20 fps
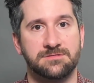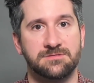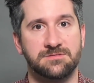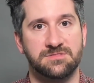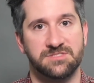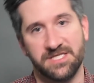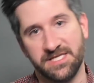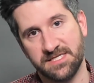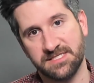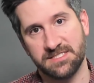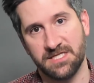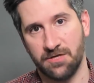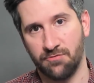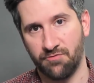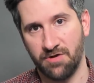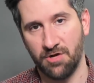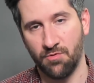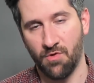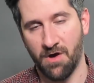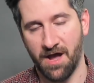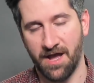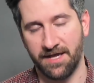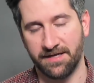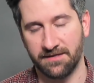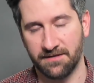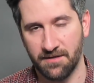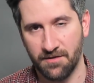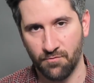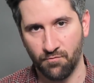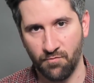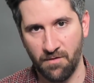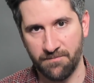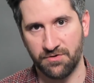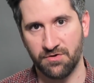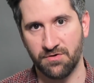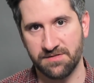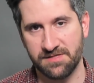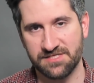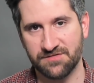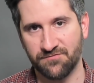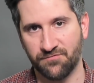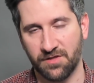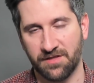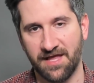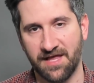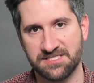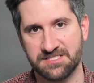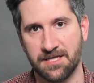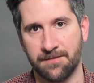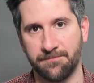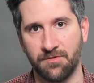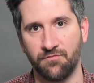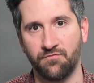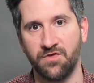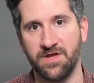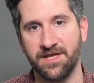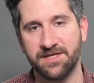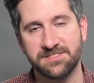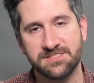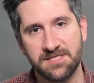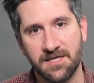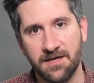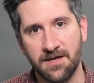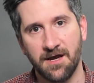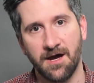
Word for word: D&D Rewind. We've been doing this for the last couple of weeks.